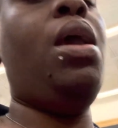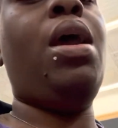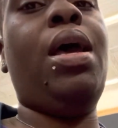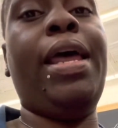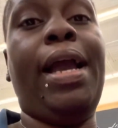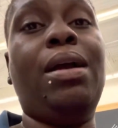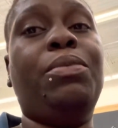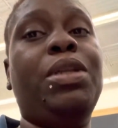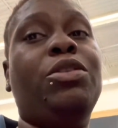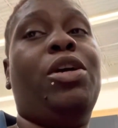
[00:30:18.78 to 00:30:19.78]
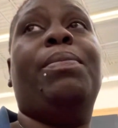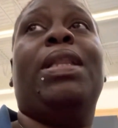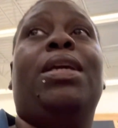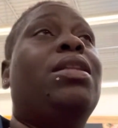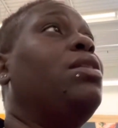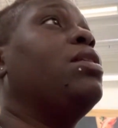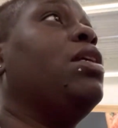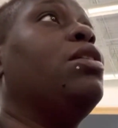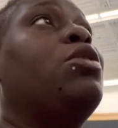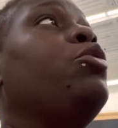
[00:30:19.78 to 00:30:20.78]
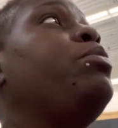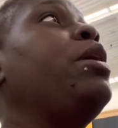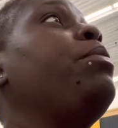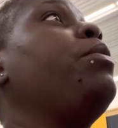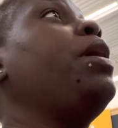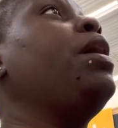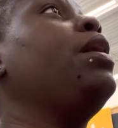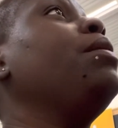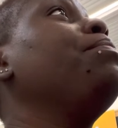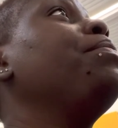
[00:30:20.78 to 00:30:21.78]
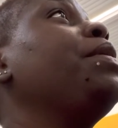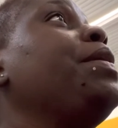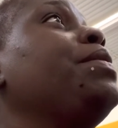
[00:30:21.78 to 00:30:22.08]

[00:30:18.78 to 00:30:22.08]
Like, I'm really trying about to get these kids souped up on candy. But guess